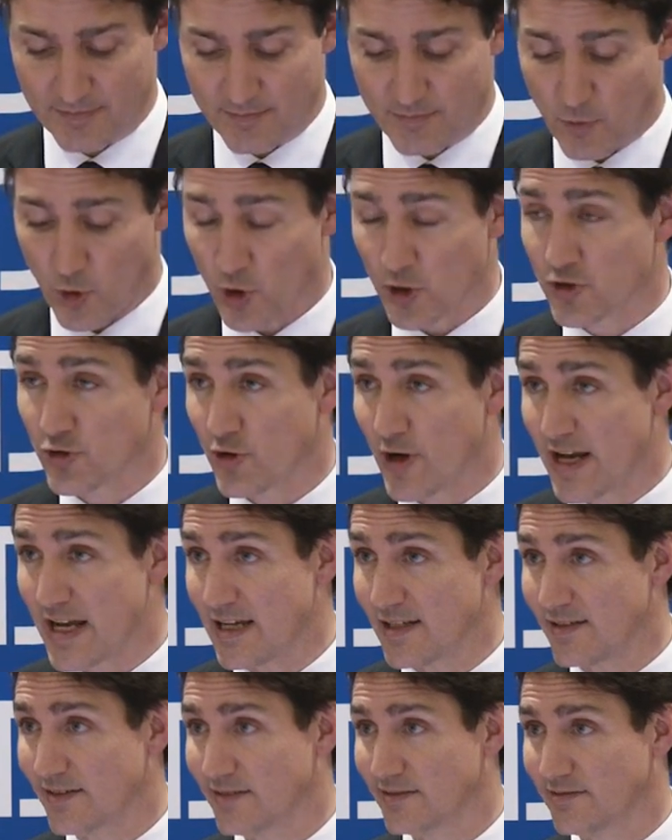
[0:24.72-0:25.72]
More
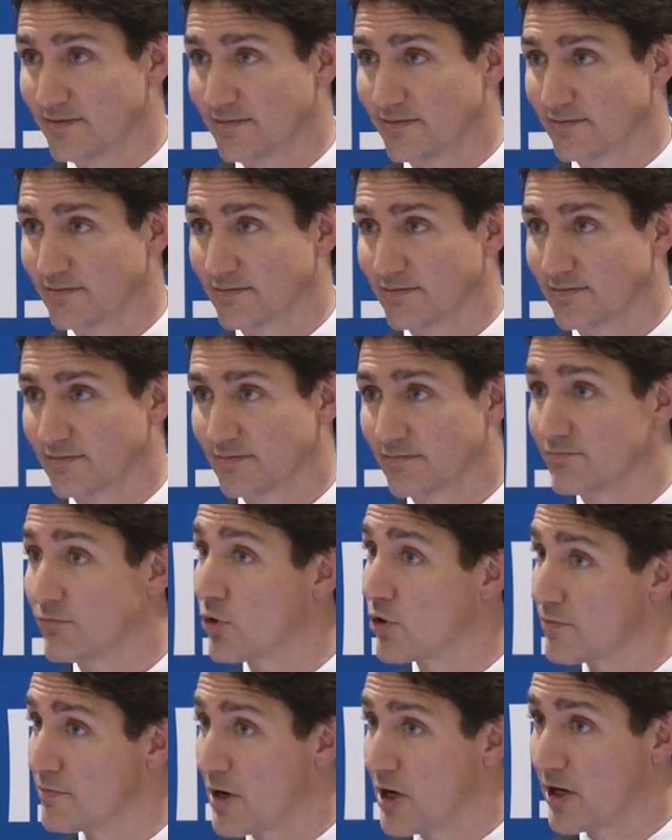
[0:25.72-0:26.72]
trade,
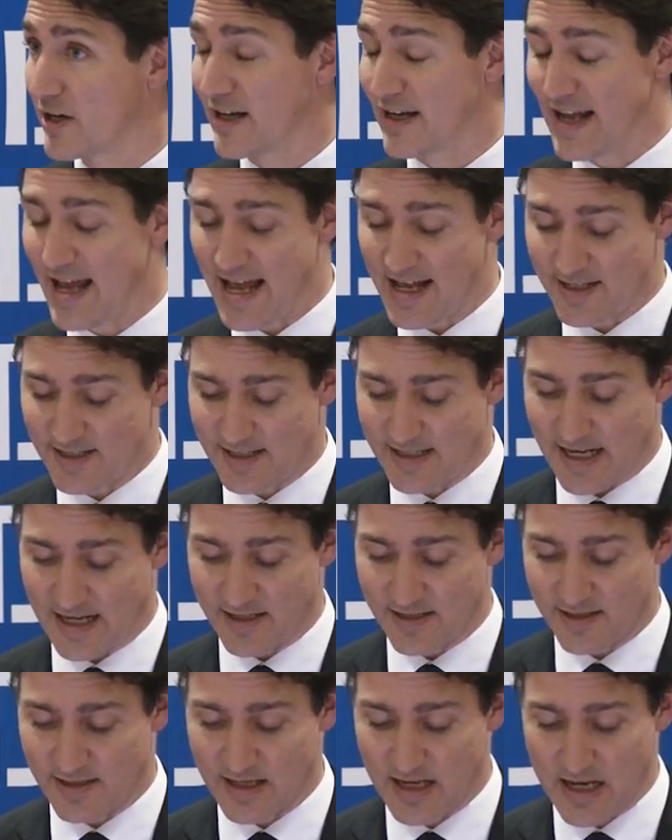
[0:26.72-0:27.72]
more market
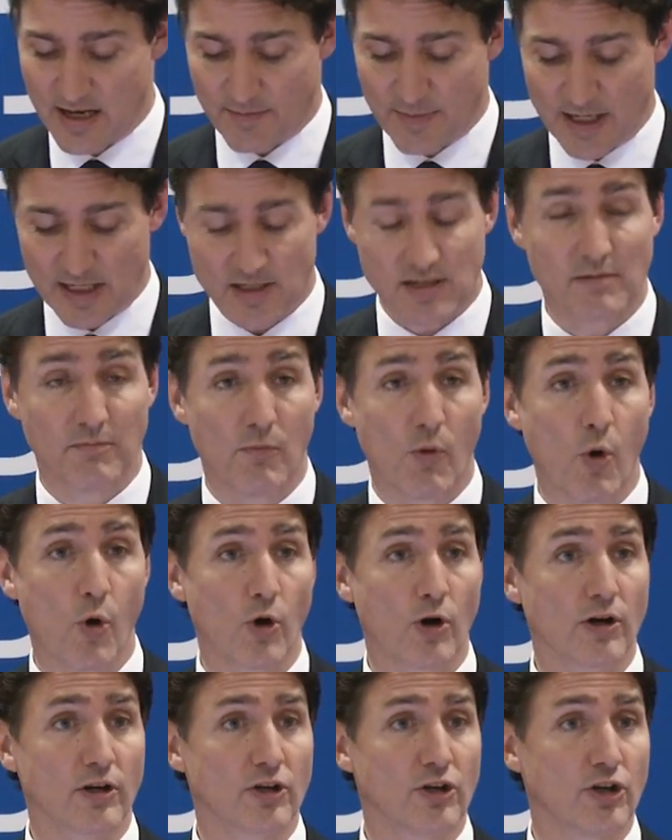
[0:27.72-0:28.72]
access means
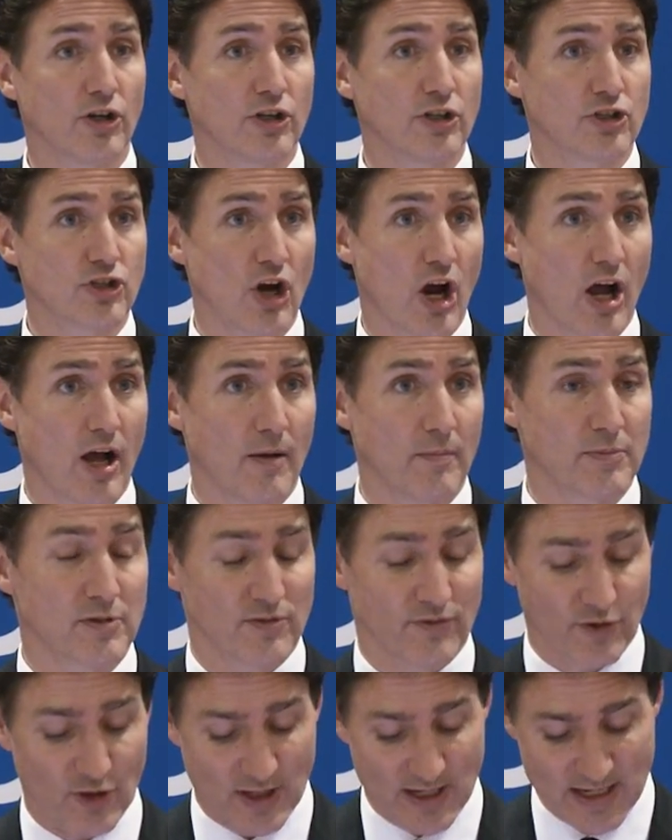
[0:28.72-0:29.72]
more good jobs
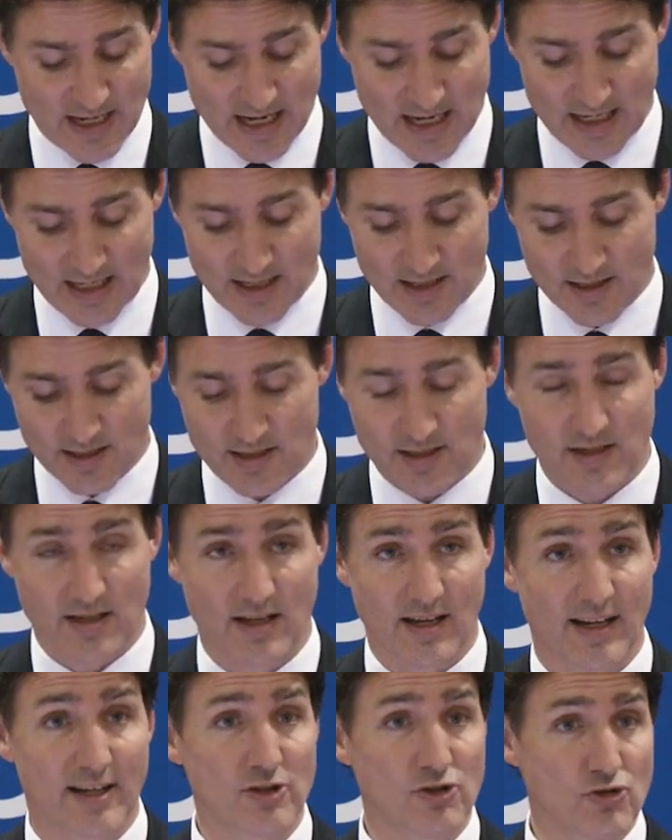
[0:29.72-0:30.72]
for Canadians
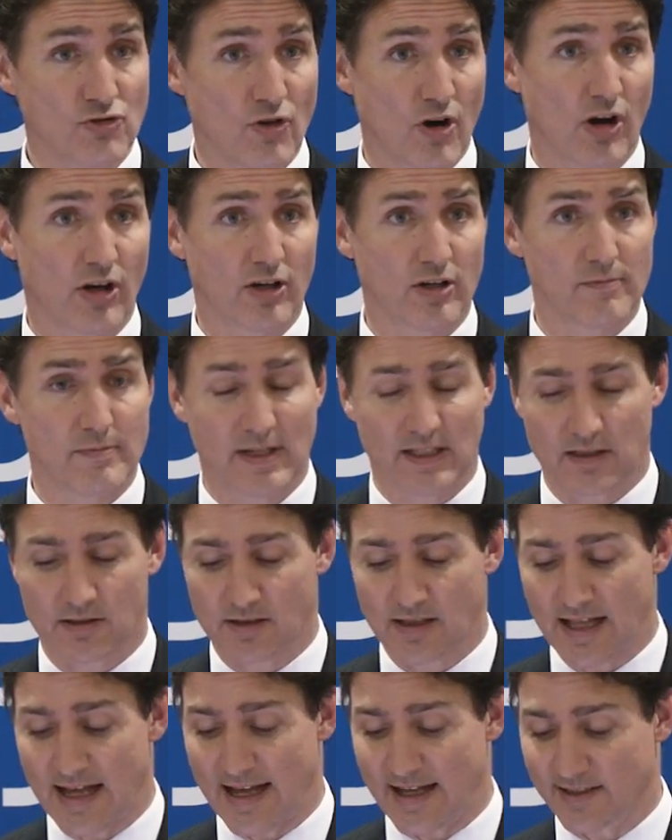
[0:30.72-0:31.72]
and a stronger middle
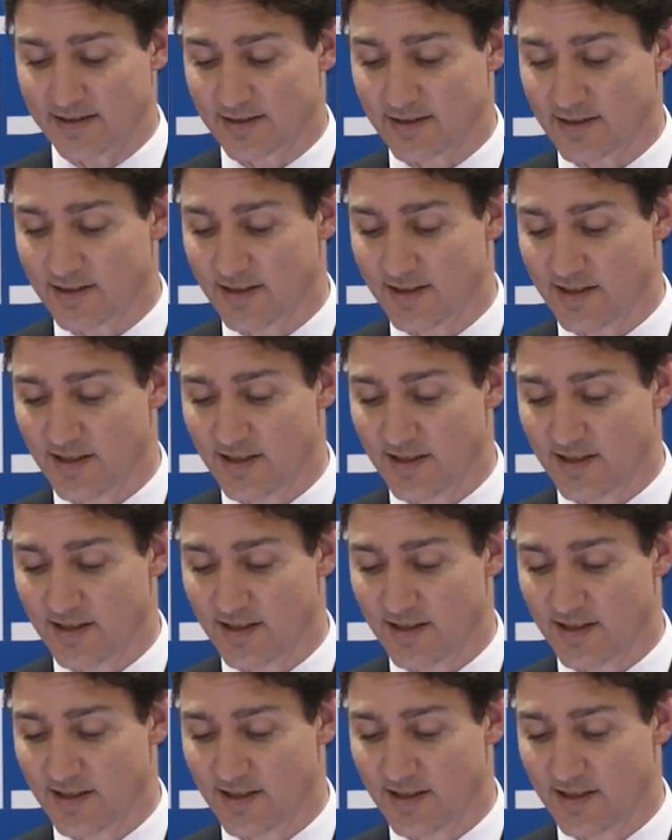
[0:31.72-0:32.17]
class.